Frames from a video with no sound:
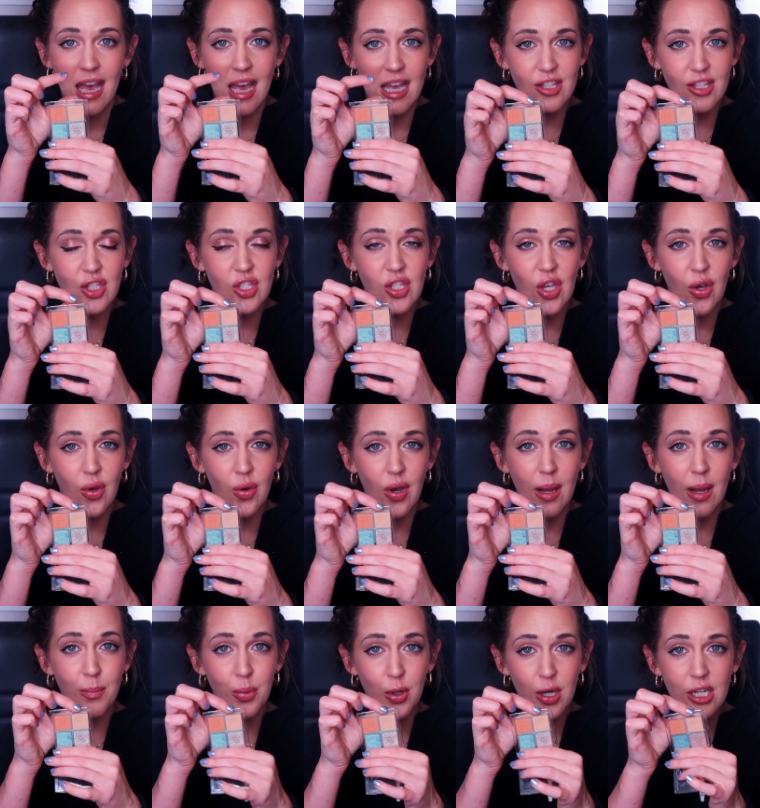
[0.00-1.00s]
and so
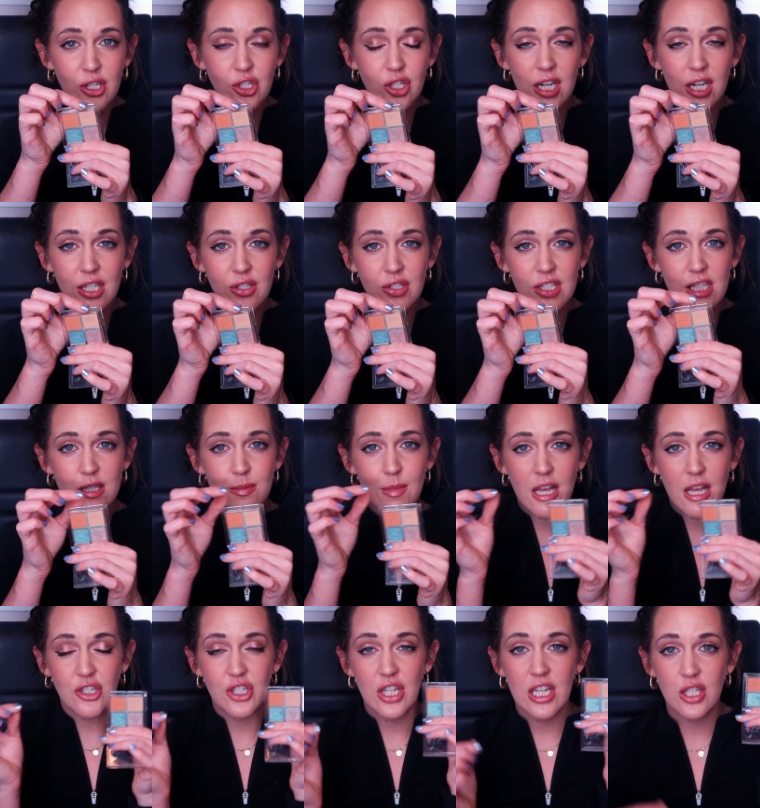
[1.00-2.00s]
I'm pretty sure I used this
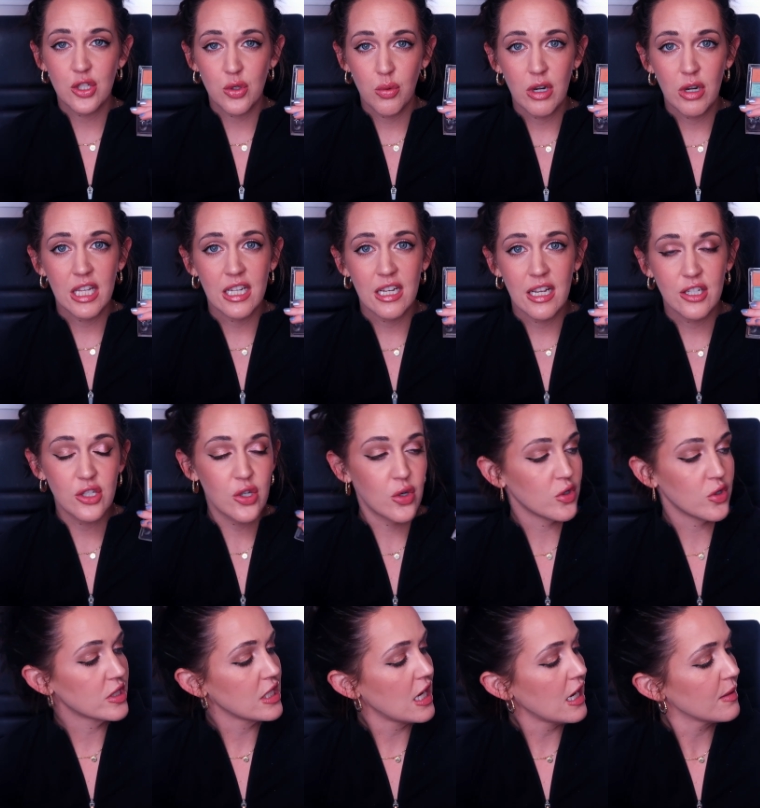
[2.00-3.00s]
matte shade 29
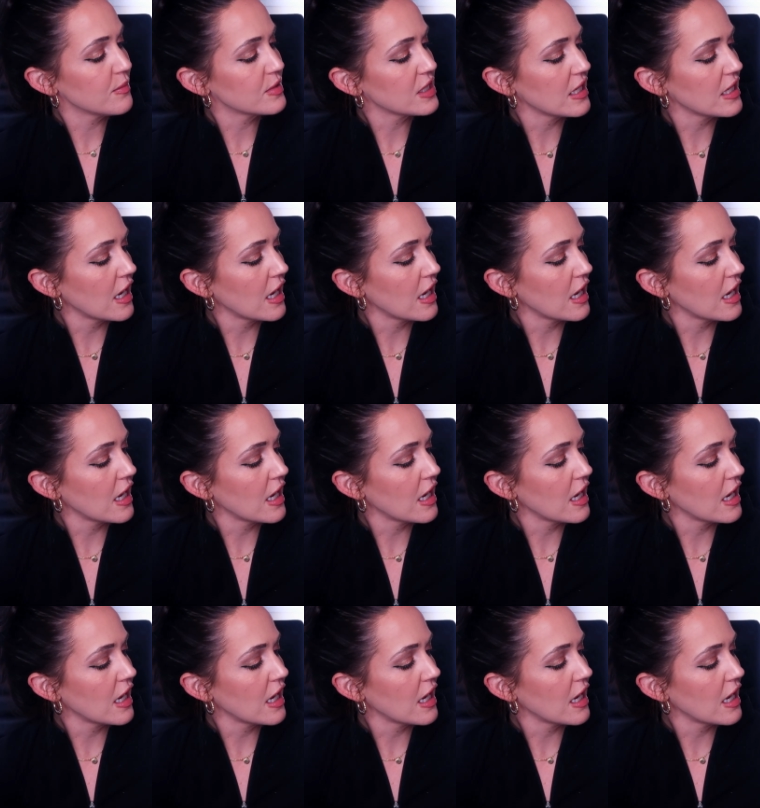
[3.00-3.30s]
total times,